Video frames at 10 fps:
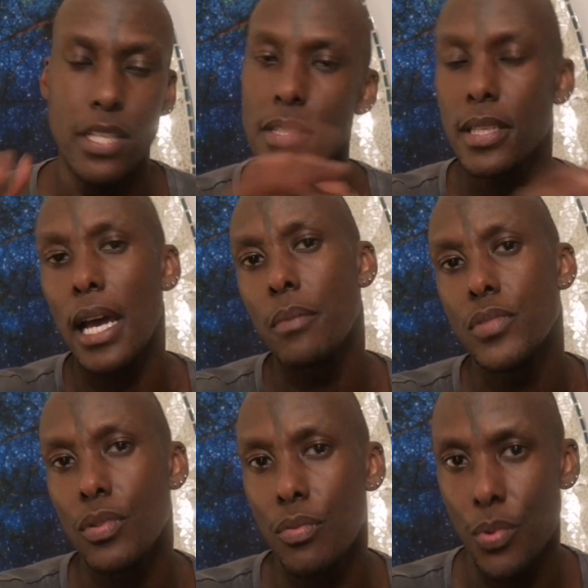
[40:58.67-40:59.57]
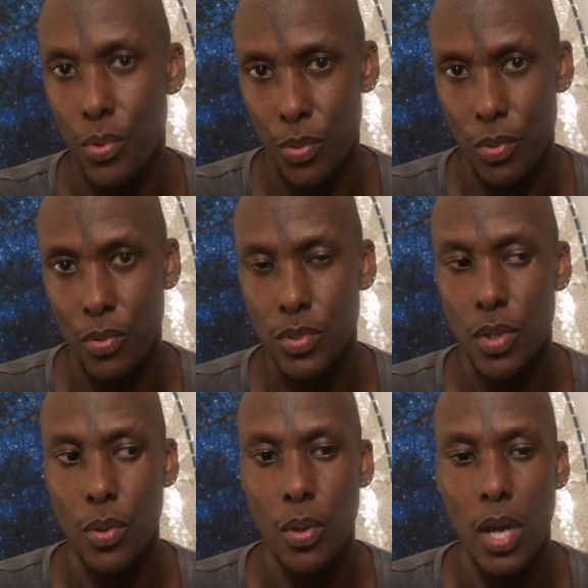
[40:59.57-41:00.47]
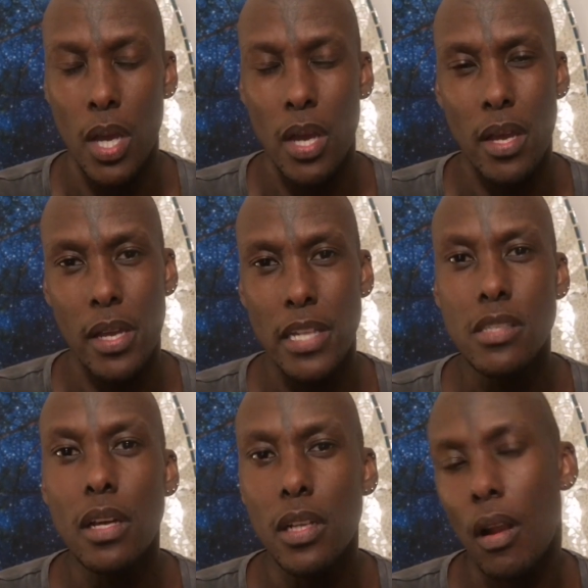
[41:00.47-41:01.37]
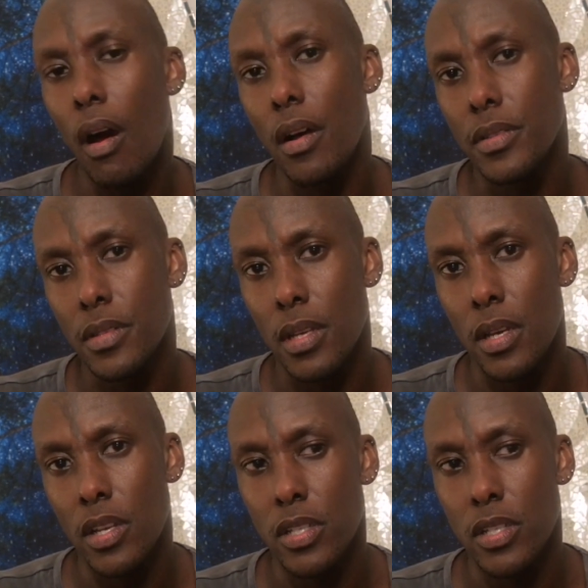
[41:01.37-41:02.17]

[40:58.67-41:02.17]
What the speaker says: It just comes through. So it's not lost.